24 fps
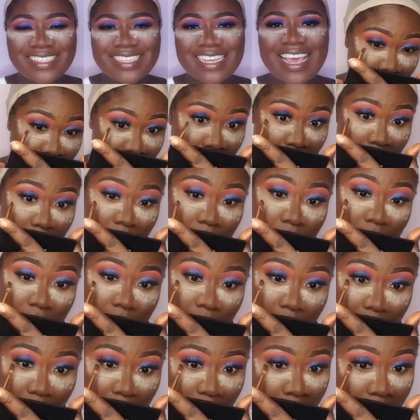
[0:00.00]
And
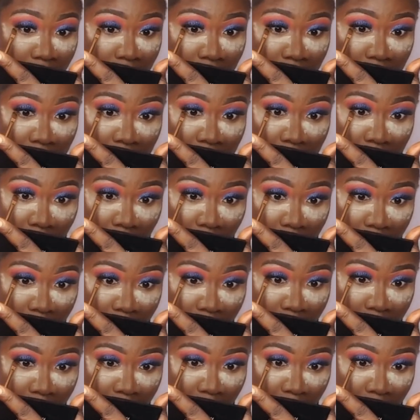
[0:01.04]
I will start up
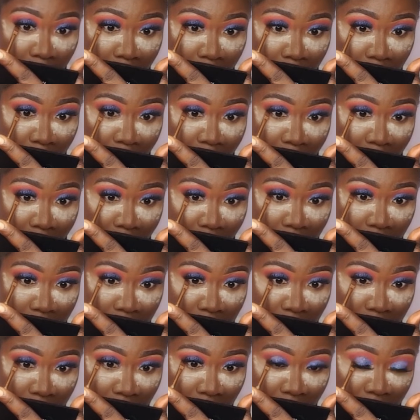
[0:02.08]
from the back
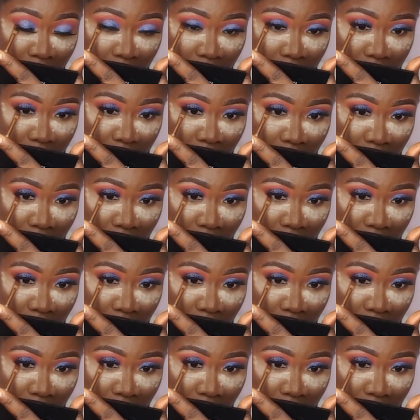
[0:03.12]
side,